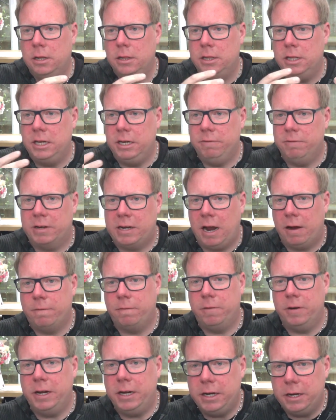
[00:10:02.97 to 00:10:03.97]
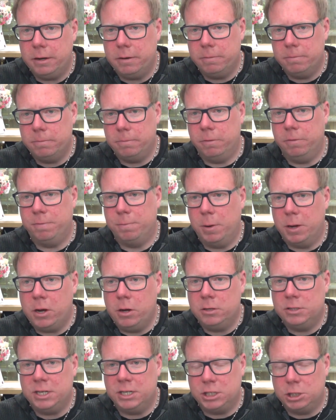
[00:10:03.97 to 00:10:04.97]
the recovery of my
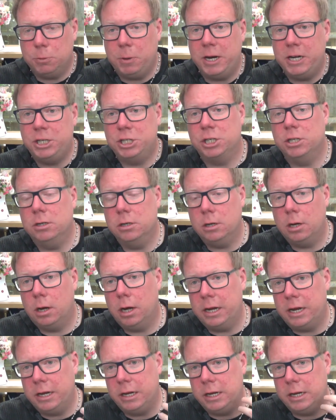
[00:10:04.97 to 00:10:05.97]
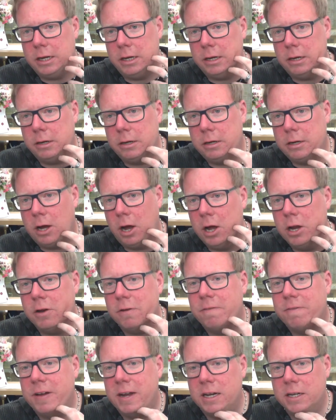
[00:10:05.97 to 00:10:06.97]
own situation, I kind
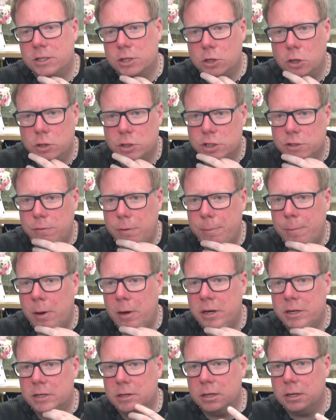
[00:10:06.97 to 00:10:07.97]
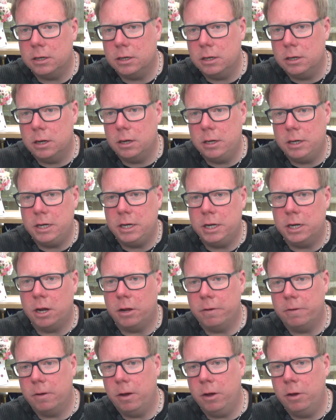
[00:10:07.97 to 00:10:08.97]
of feel is a constant reminder, you
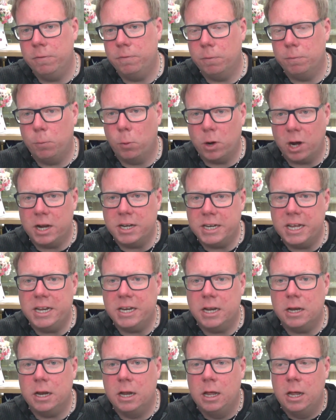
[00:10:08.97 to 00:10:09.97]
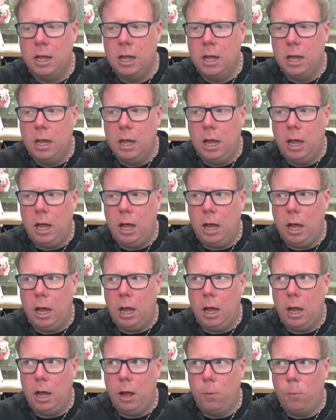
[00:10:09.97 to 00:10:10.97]
know, of what I did. And
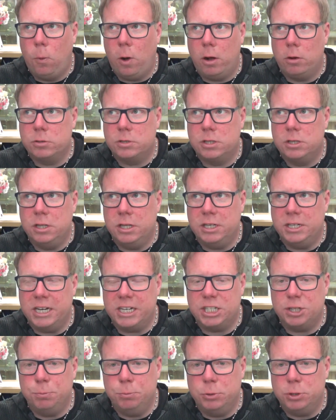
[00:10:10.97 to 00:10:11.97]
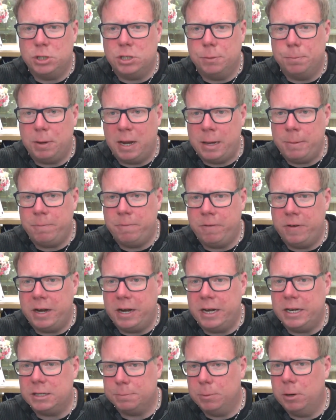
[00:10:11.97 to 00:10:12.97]
whilst the addiction was to blame for
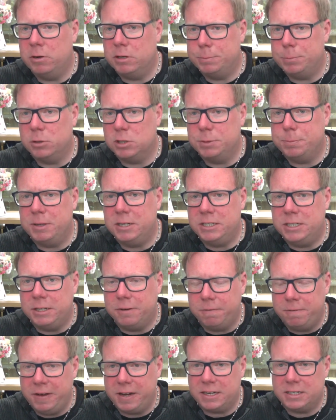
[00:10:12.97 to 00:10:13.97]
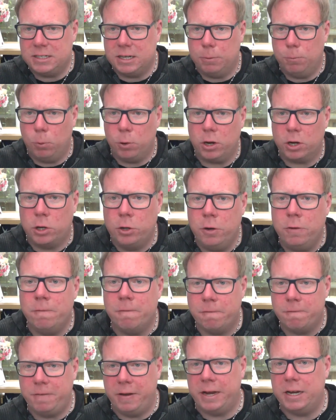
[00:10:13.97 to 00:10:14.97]
it, it's my responsibility to fix it. What I
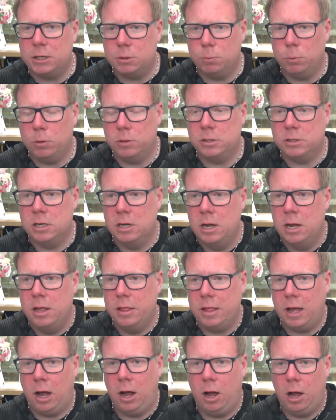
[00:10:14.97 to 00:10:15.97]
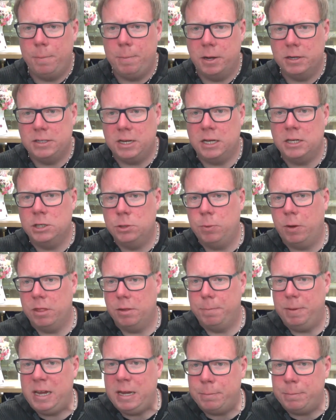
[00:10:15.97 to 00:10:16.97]
couldn't fix was the harm I'd done to
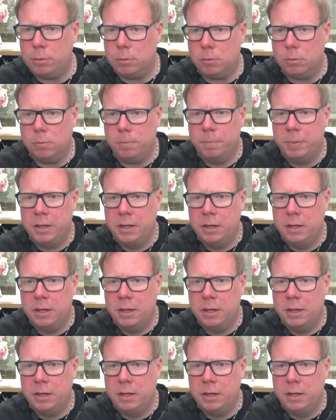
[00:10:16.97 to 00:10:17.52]
other people.